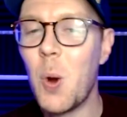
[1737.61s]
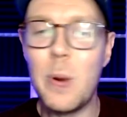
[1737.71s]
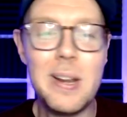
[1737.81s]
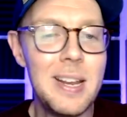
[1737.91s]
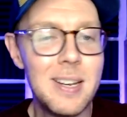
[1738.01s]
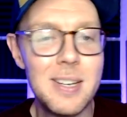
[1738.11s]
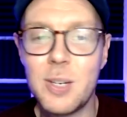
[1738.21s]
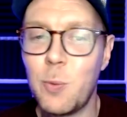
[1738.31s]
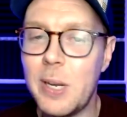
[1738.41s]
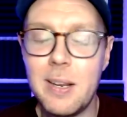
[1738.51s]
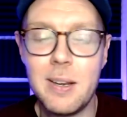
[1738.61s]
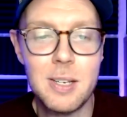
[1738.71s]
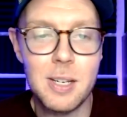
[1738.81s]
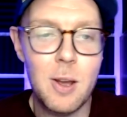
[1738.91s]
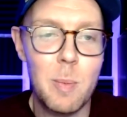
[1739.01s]
we needed
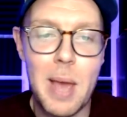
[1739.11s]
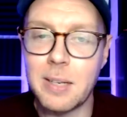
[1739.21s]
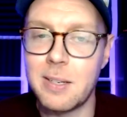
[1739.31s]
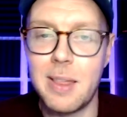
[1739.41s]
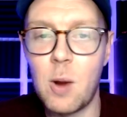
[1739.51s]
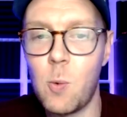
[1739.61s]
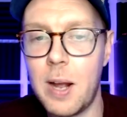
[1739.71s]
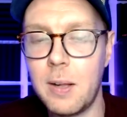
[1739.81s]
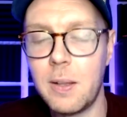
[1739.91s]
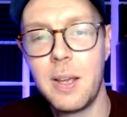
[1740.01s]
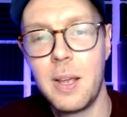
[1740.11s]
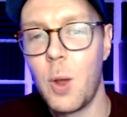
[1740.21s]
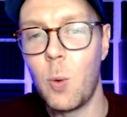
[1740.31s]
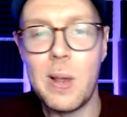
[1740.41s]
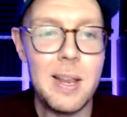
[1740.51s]
to go back to that well.
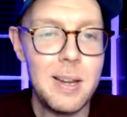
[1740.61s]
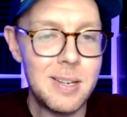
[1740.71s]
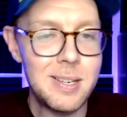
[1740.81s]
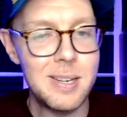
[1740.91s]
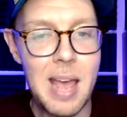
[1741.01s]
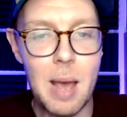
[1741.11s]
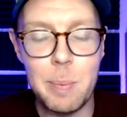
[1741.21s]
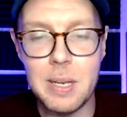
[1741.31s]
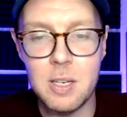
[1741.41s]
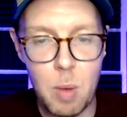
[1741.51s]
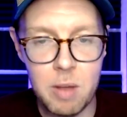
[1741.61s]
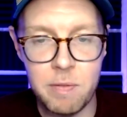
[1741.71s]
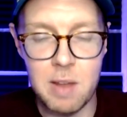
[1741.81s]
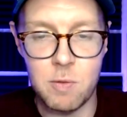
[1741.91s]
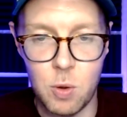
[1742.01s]
We needed to tap into my
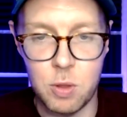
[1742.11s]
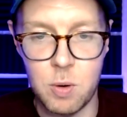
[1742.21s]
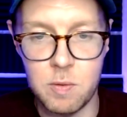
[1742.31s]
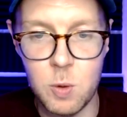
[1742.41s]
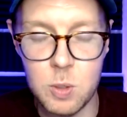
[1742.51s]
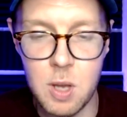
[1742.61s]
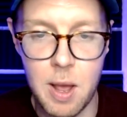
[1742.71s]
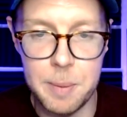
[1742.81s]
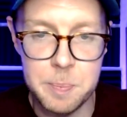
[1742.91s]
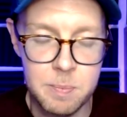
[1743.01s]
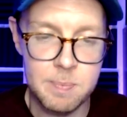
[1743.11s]
favorite author of all time.